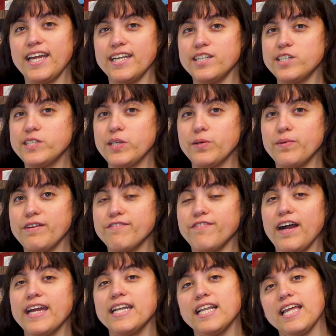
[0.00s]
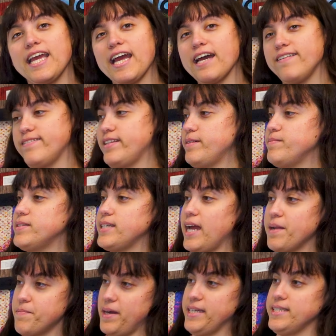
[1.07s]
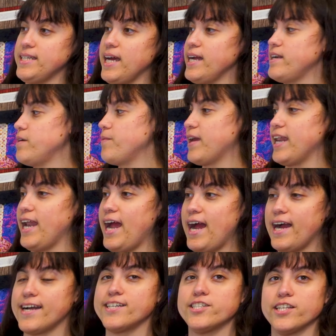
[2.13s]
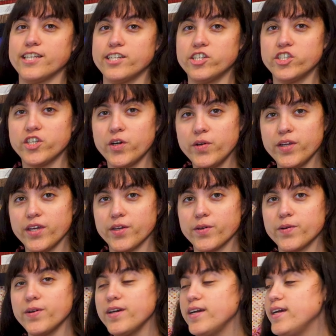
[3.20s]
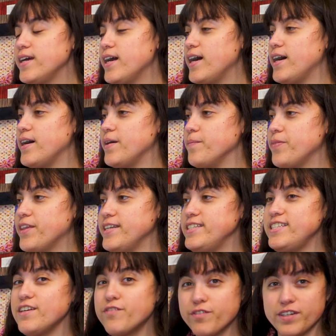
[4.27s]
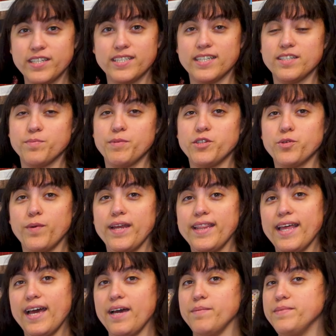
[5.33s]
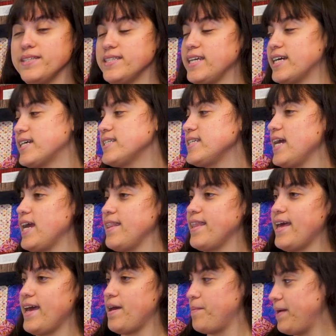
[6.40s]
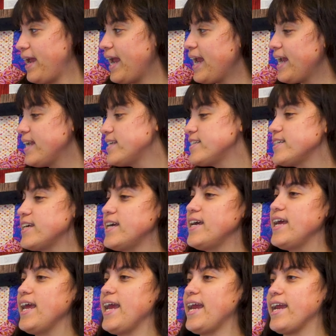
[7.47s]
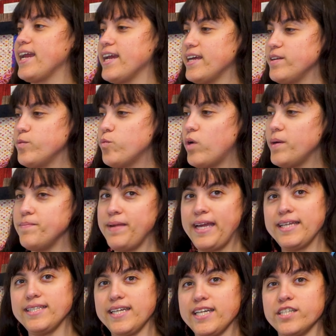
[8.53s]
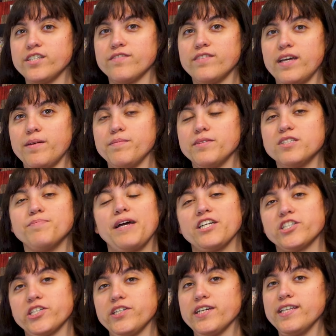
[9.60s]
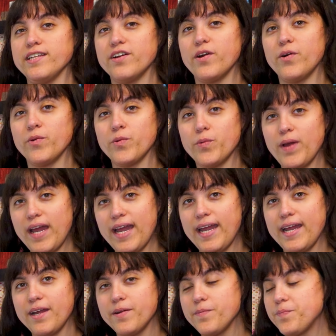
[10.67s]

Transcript: And so we finally have them side by side and can actually show you the differences between the M6 and the M8 and what makes each of them special in their own way.